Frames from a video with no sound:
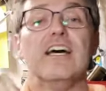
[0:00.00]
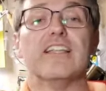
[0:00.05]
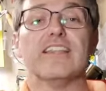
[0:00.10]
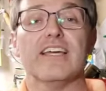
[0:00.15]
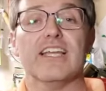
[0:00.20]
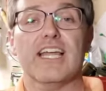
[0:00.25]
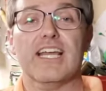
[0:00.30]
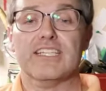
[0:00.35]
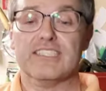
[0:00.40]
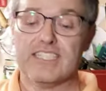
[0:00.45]

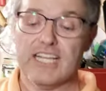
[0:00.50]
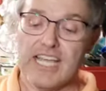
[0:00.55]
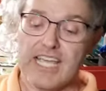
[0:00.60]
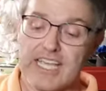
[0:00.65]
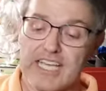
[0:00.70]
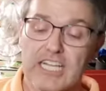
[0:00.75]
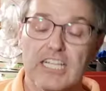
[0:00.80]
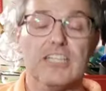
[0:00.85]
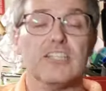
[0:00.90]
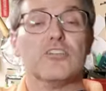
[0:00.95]
that has
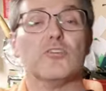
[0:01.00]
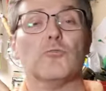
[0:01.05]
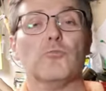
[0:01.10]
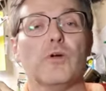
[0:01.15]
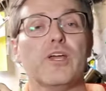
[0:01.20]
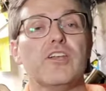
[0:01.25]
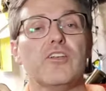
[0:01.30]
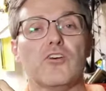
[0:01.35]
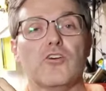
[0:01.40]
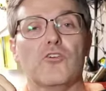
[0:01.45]
a clear
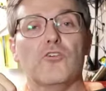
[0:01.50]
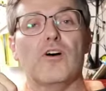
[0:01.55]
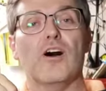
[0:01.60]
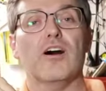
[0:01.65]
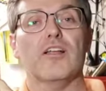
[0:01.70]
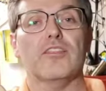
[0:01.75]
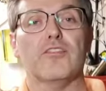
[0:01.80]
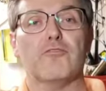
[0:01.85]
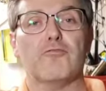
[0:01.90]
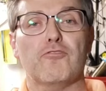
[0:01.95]
window
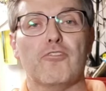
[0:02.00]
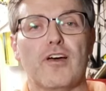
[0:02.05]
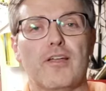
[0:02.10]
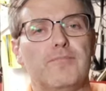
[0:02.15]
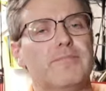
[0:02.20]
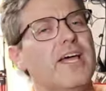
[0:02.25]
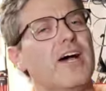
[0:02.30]
on the front.